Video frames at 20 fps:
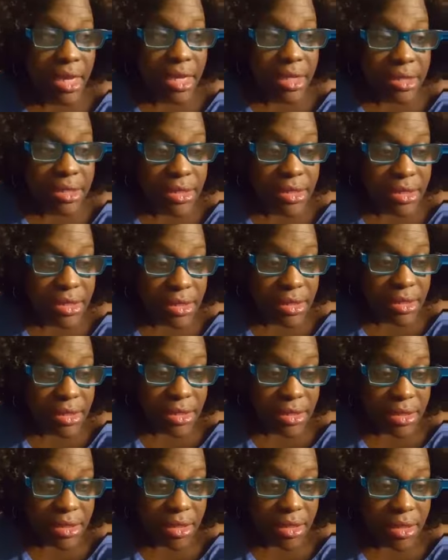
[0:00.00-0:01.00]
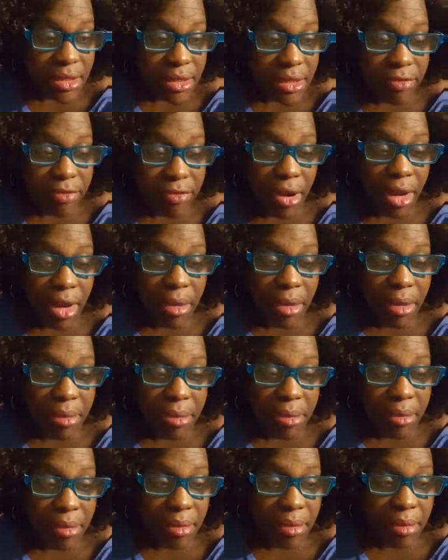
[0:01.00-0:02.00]
It frees us
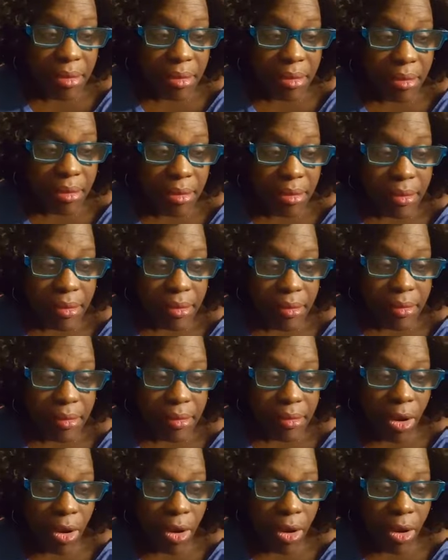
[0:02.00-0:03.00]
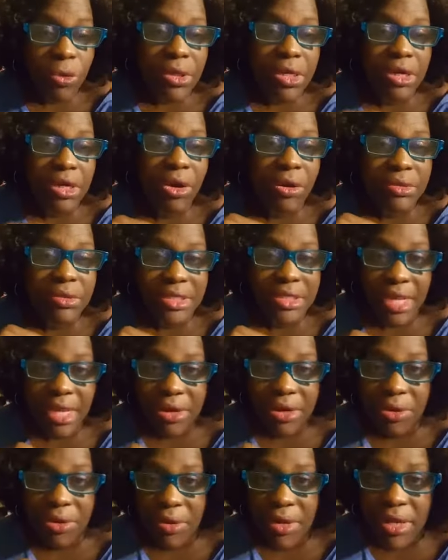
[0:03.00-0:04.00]
from holding on to
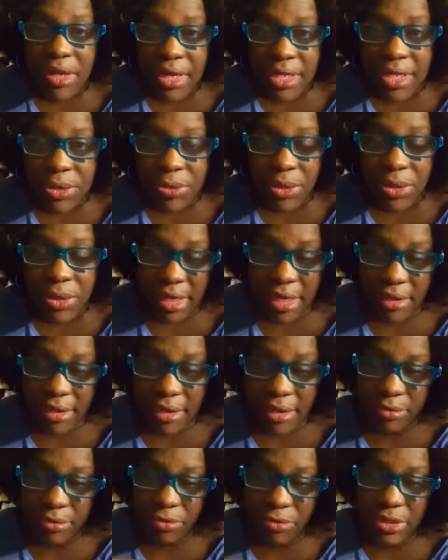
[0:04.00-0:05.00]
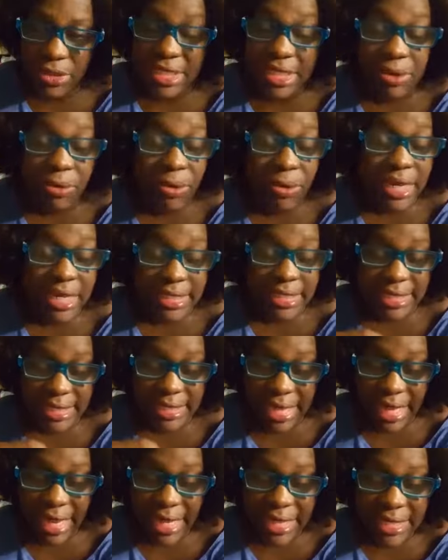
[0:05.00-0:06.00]
that grudge, which can
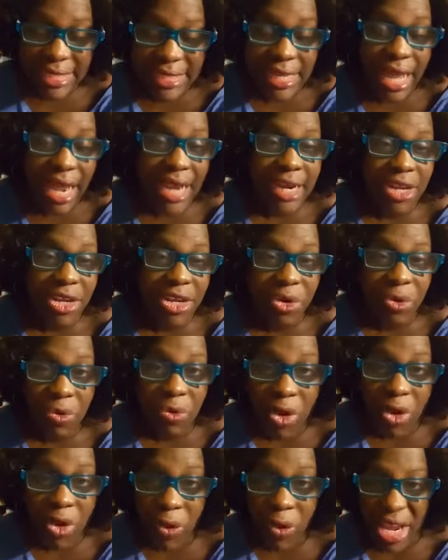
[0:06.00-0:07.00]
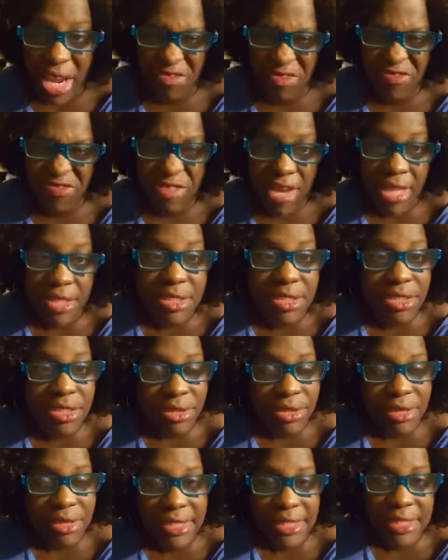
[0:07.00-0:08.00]
stay inside and grow and
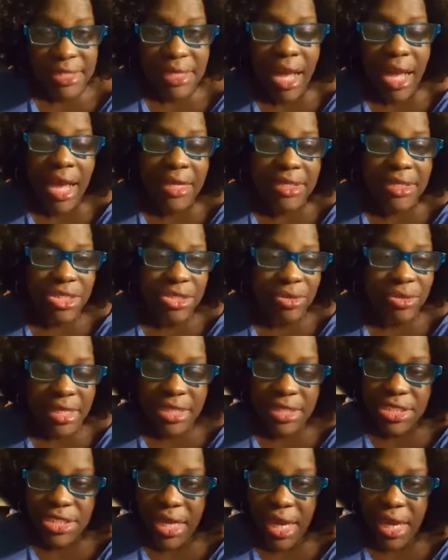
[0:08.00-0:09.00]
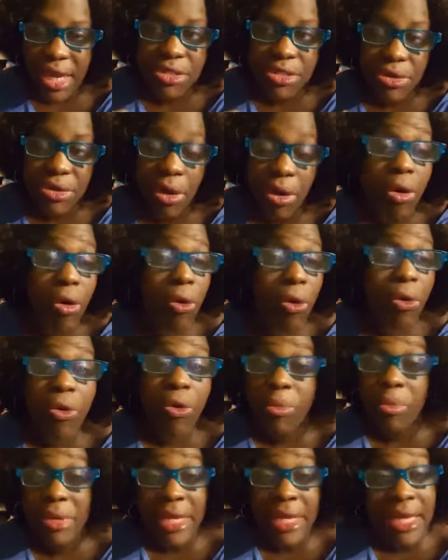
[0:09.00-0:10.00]
fester inside you. It can change your
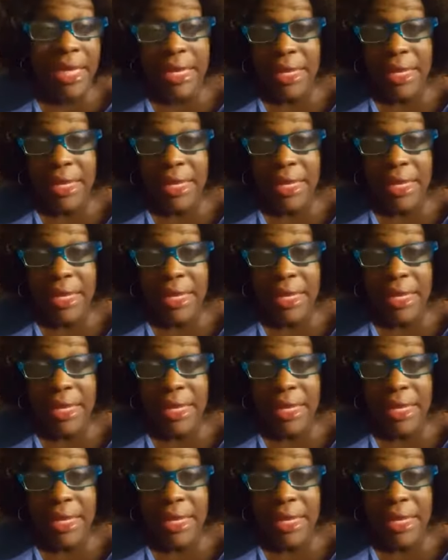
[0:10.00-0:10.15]
whole